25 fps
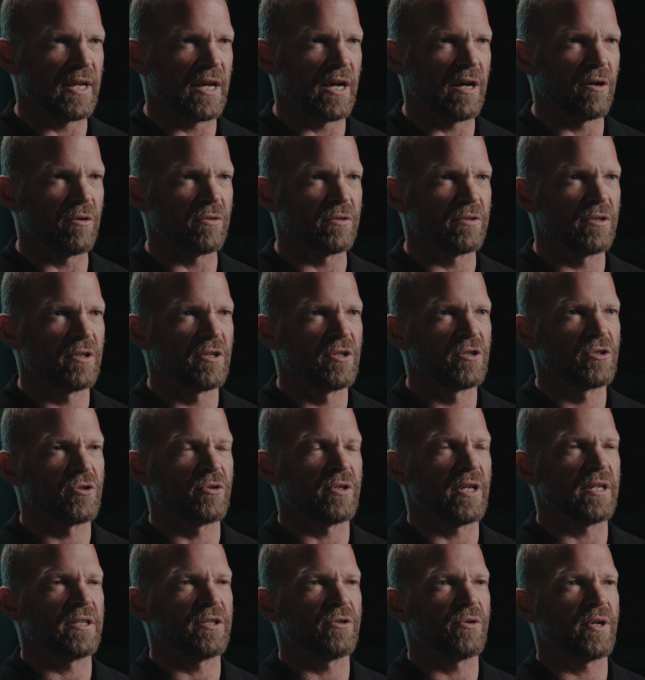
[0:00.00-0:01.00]
down so
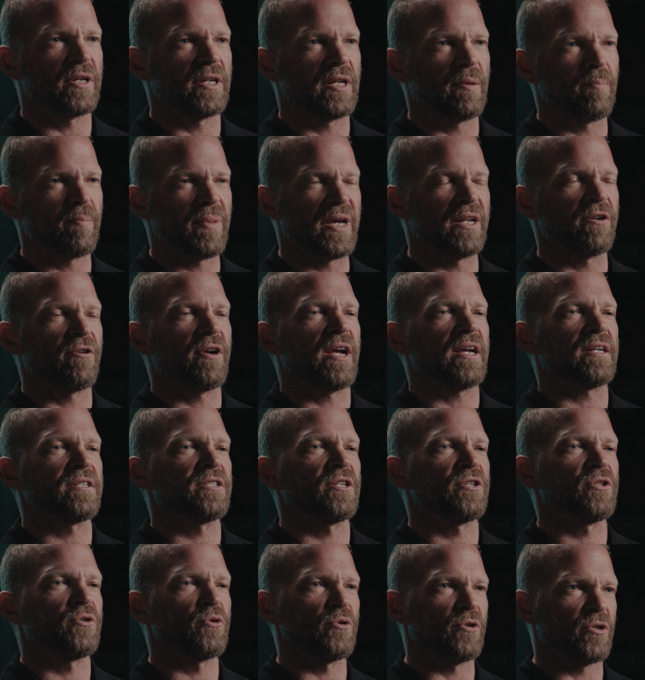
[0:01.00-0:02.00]
that you get a better
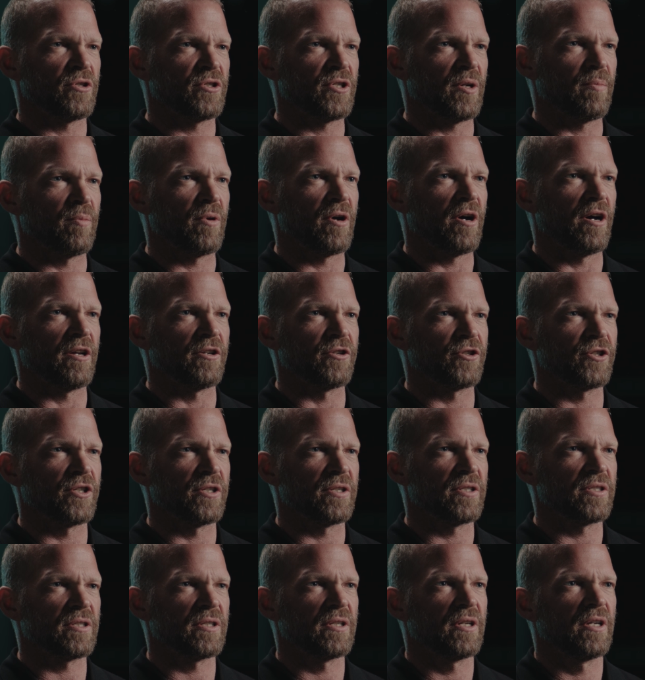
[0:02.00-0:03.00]
access to your
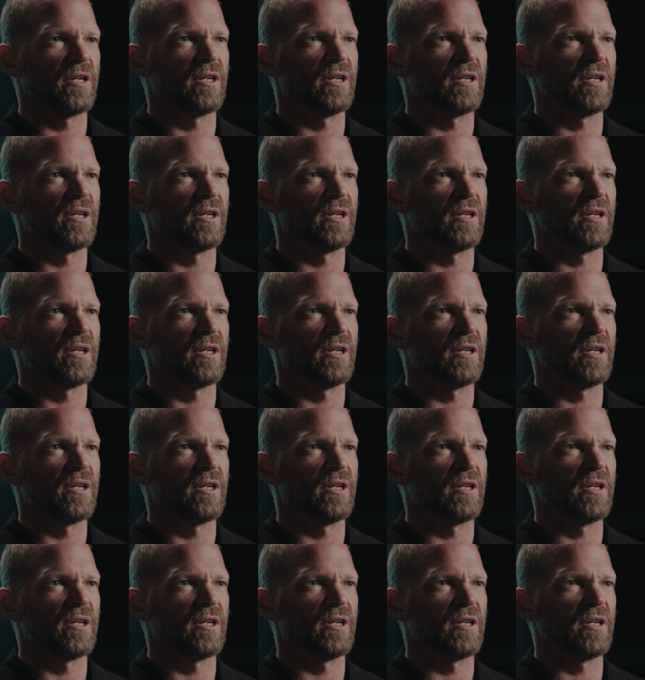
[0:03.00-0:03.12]
subconscious.